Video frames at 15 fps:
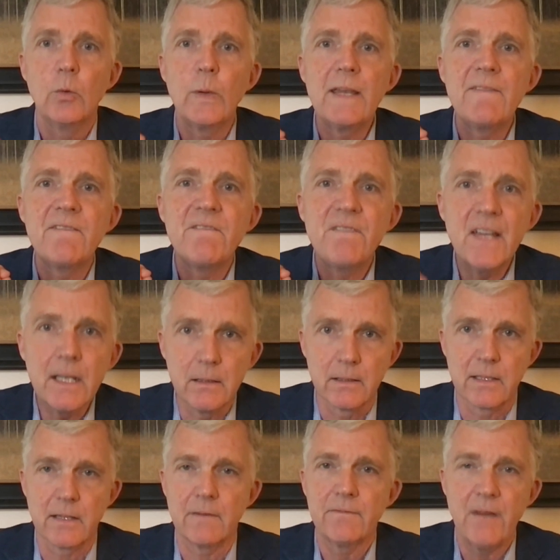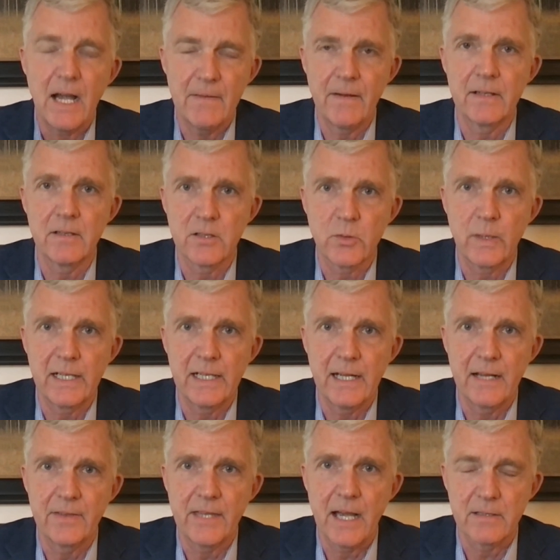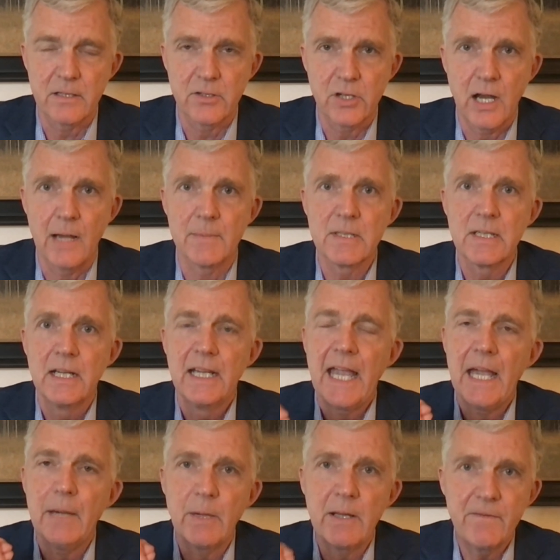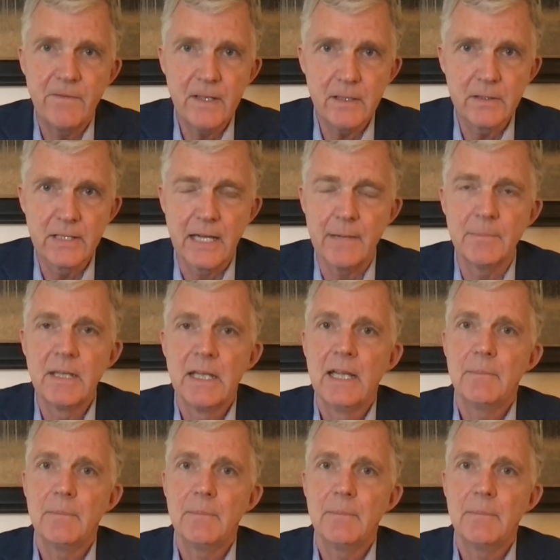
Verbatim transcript: We filled 529,000 jobs and we filled them